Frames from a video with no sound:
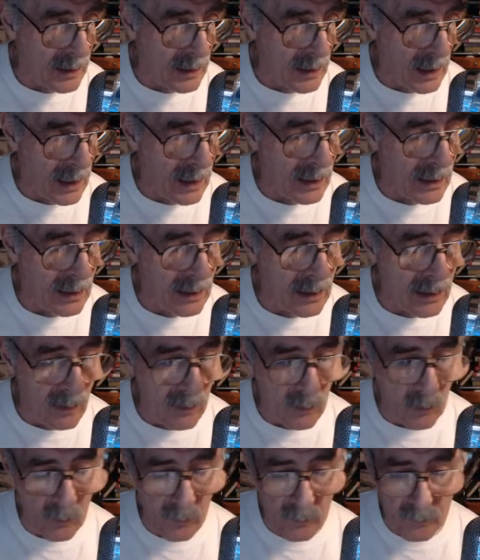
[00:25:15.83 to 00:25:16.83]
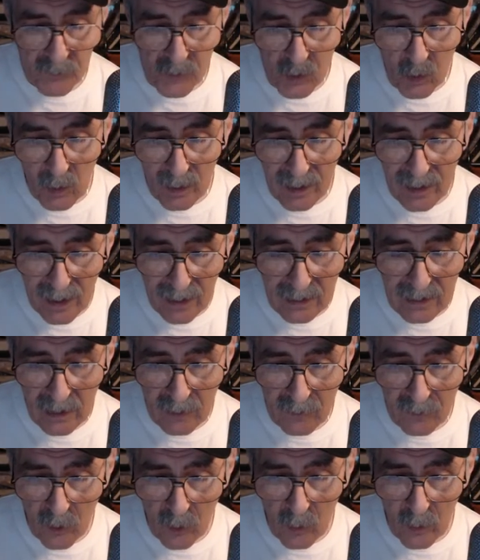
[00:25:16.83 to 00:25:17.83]
on
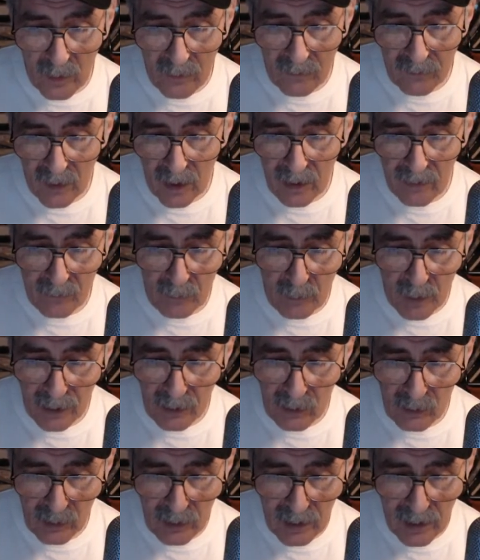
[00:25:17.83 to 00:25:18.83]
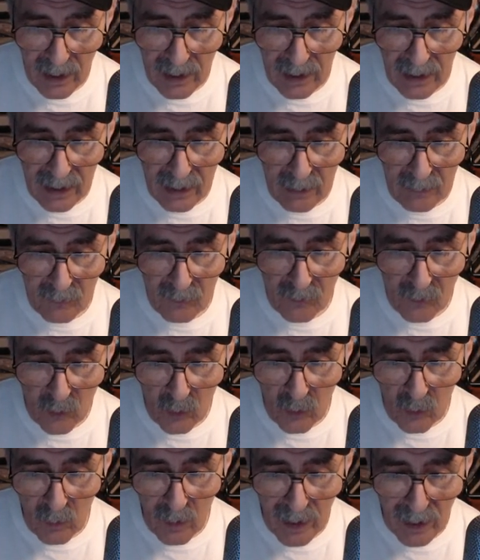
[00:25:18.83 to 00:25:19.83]
28.415. Michael
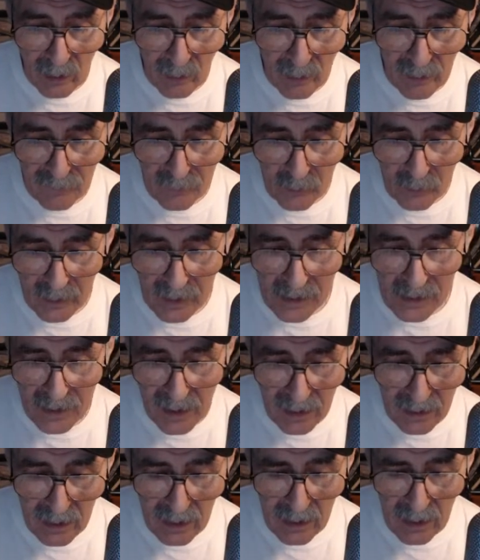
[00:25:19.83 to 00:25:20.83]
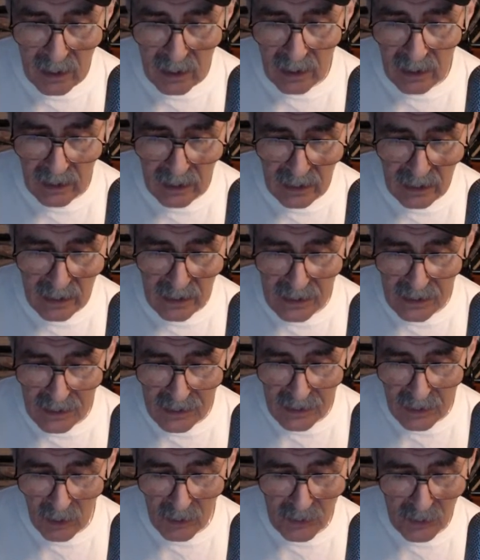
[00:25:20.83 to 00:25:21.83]
KM4YRF, who does that. He
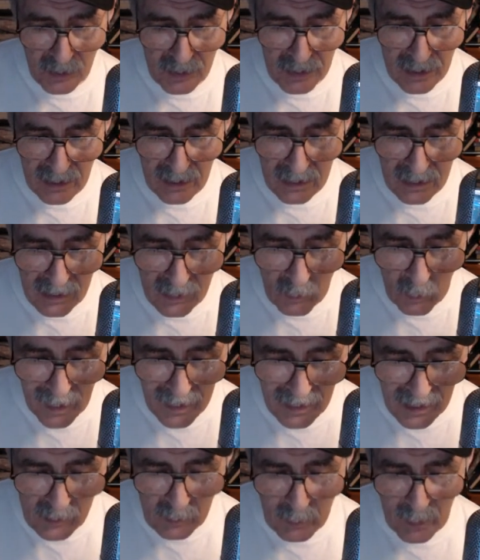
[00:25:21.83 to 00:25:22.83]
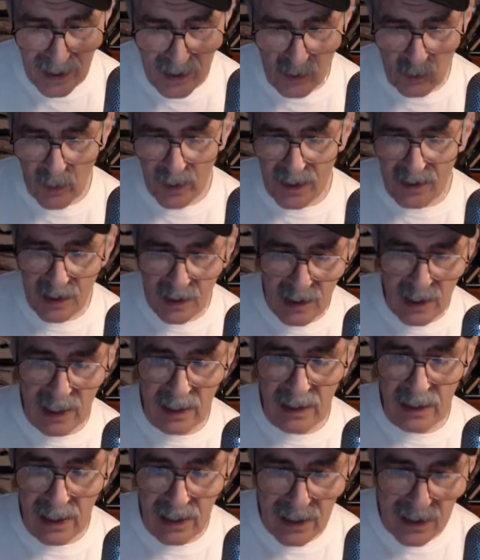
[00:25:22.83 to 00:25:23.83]
also did this past Wednesday night
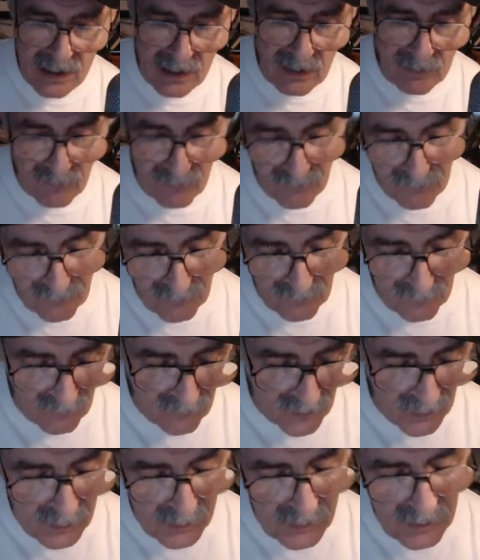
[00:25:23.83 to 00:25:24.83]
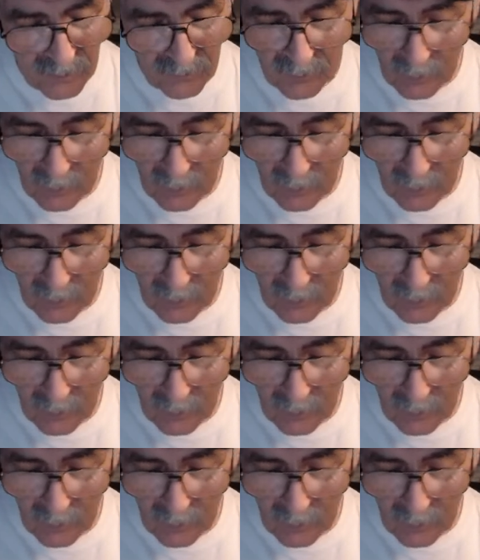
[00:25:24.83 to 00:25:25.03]
net, as he fills in for